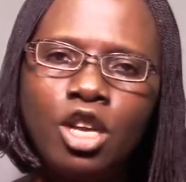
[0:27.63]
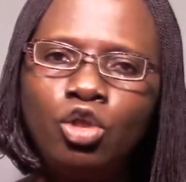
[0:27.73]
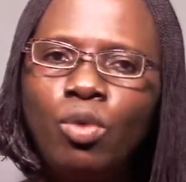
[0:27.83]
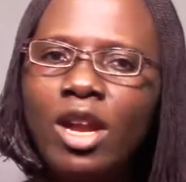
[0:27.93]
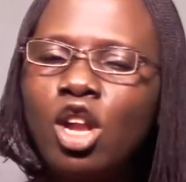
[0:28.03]

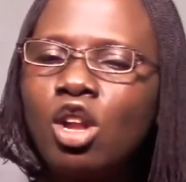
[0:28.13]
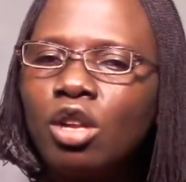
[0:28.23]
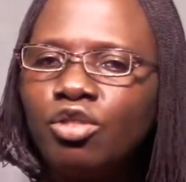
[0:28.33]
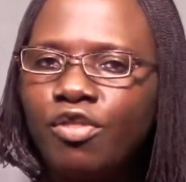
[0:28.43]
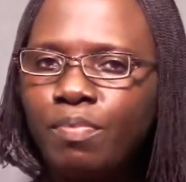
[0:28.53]
To a
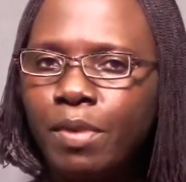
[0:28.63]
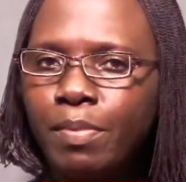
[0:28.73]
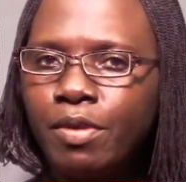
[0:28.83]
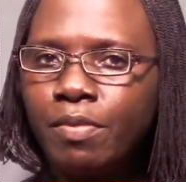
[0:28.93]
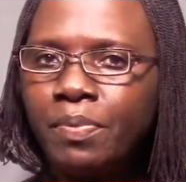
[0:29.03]
lot of
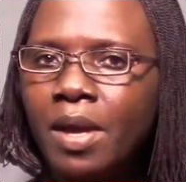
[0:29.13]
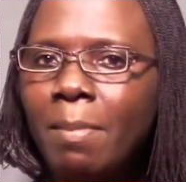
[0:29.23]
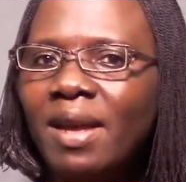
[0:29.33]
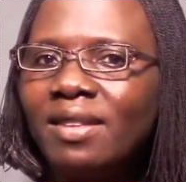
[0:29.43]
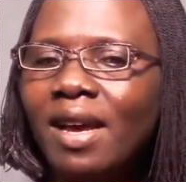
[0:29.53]
people,
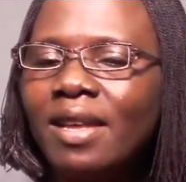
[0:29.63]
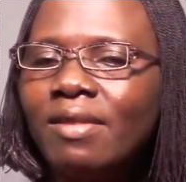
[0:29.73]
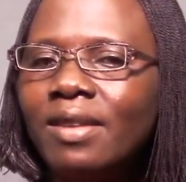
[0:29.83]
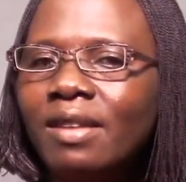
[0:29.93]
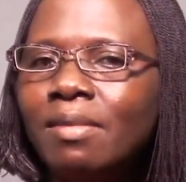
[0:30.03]
mental
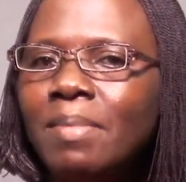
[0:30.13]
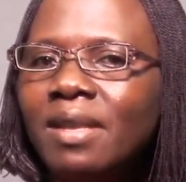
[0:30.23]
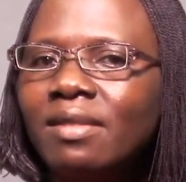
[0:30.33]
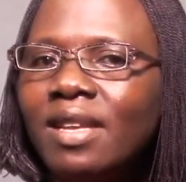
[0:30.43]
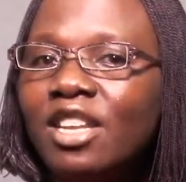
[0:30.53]
illness
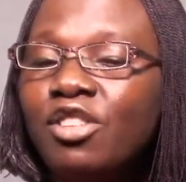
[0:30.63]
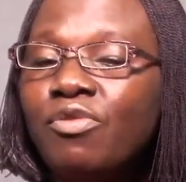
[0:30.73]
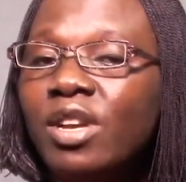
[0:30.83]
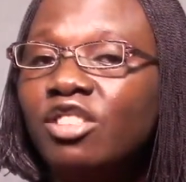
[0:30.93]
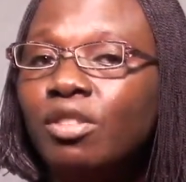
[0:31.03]
means a
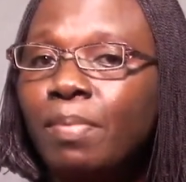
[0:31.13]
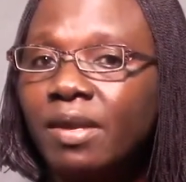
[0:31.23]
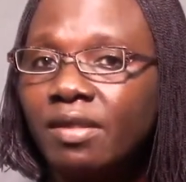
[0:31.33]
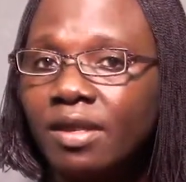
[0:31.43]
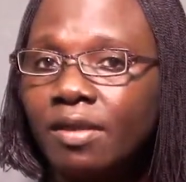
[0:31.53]
deranged
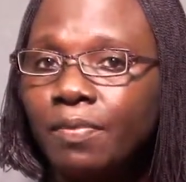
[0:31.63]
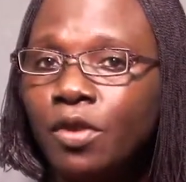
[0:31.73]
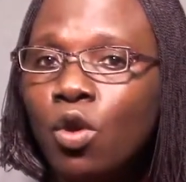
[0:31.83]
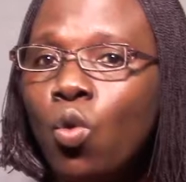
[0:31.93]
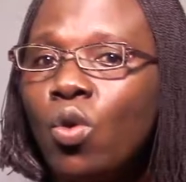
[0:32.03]
person
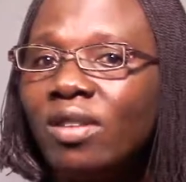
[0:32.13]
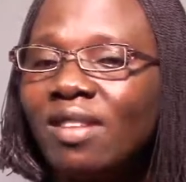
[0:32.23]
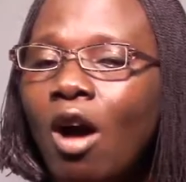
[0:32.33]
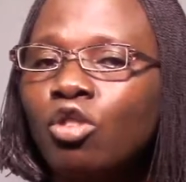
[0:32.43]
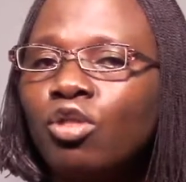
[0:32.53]
who is
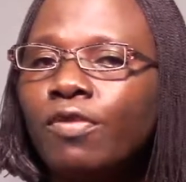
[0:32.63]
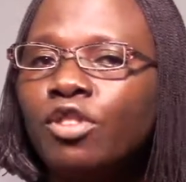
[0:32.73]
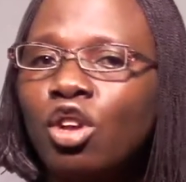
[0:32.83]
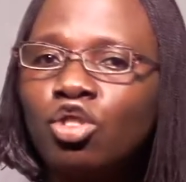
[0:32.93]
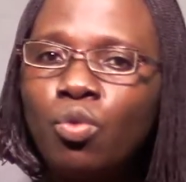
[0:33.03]
out of
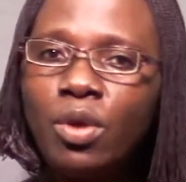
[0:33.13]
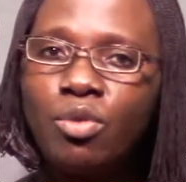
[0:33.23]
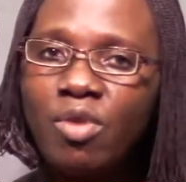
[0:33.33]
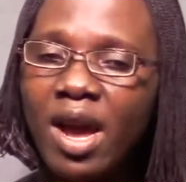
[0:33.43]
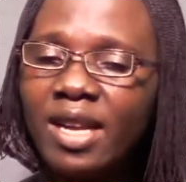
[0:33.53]
touch with
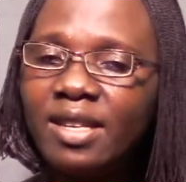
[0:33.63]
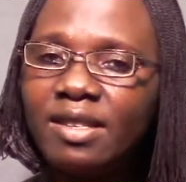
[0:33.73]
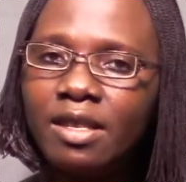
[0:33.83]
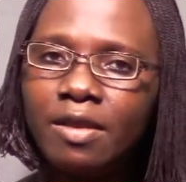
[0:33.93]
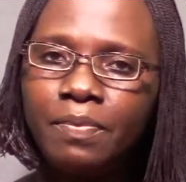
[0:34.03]

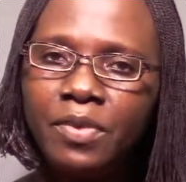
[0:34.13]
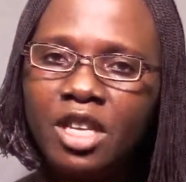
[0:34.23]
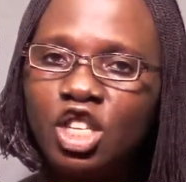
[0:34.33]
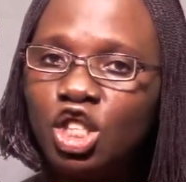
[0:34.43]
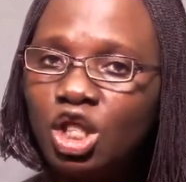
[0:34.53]
reality,
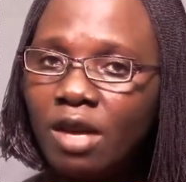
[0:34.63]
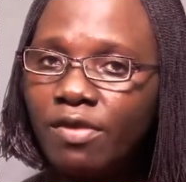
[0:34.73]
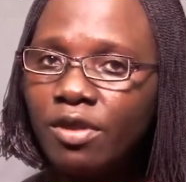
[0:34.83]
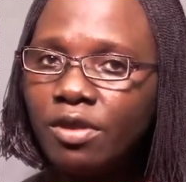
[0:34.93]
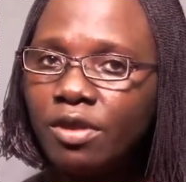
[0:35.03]

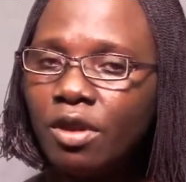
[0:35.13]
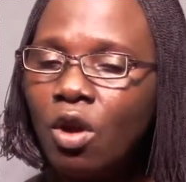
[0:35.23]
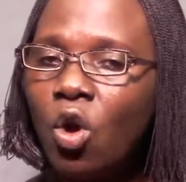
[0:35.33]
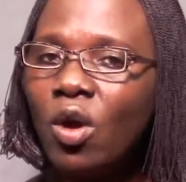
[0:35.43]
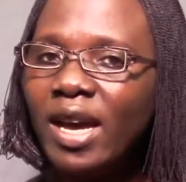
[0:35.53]
disheveled,
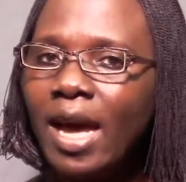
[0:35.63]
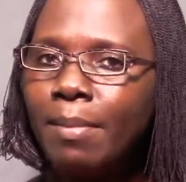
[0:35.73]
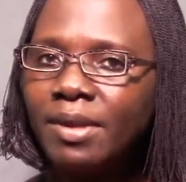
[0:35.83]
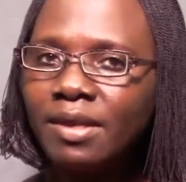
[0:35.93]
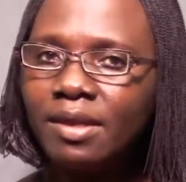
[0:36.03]

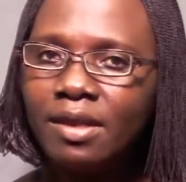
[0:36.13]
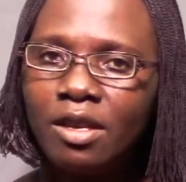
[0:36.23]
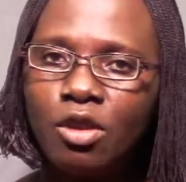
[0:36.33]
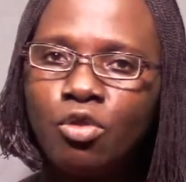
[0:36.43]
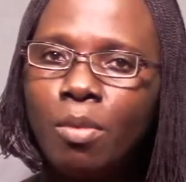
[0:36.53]
unkempt,
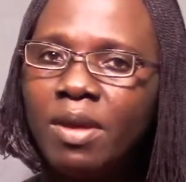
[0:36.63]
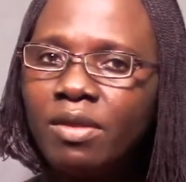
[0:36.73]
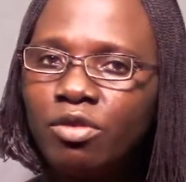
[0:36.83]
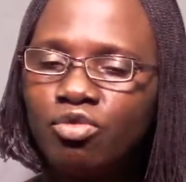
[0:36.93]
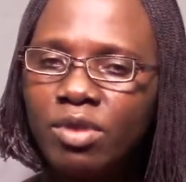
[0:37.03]
roaming
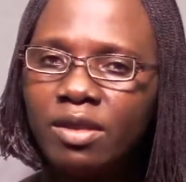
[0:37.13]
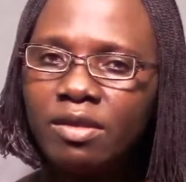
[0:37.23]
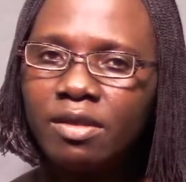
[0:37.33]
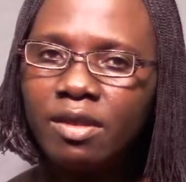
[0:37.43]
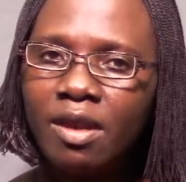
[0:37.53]
the
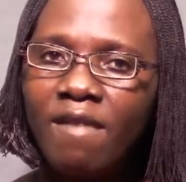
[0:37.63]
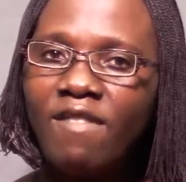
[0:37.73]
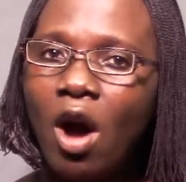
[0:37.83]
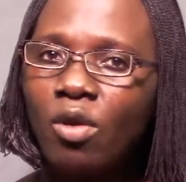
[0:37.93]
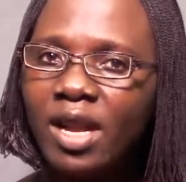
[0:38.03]
streets,
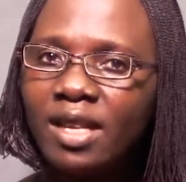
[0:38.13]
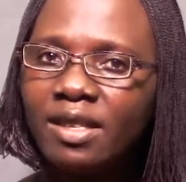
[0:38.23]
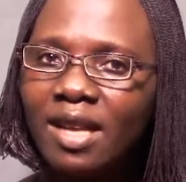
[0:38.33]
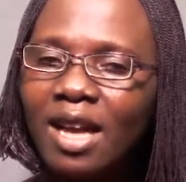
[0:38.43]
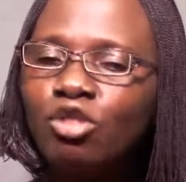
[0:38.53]

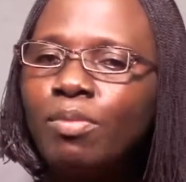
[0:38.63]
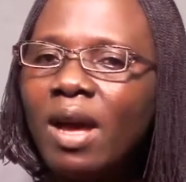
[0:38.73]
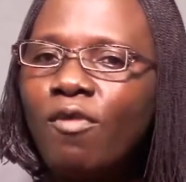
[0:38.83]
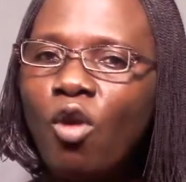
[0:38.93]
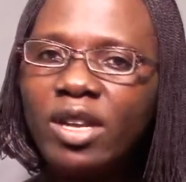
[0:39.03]
violent, and to be
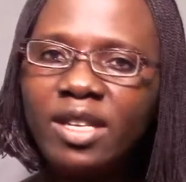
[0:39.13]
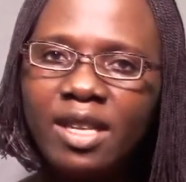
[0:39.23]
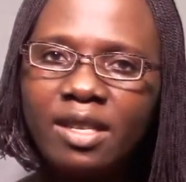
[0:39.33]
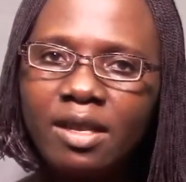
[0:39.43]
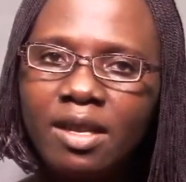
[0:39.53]

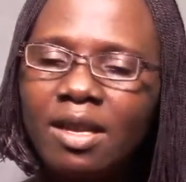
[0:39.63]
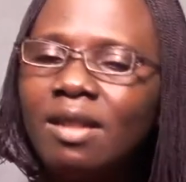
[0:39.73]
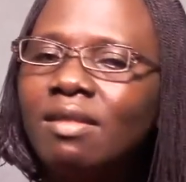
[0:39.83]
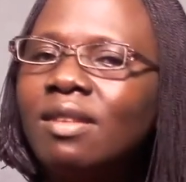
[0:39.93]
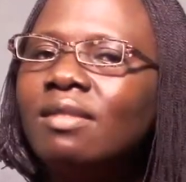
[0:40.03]
avoided.
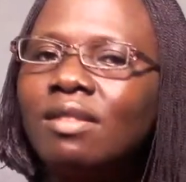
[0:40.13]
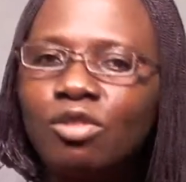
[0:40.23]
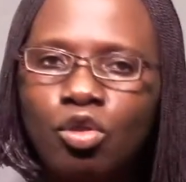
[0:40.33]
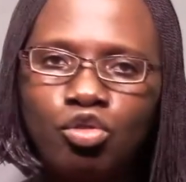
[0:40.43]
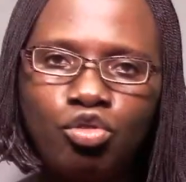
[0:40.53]
This is
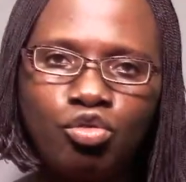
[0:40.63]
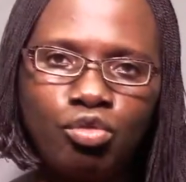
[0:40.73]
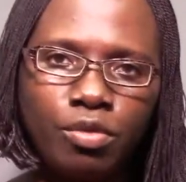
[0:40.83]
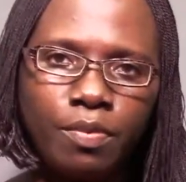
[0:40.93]
not true.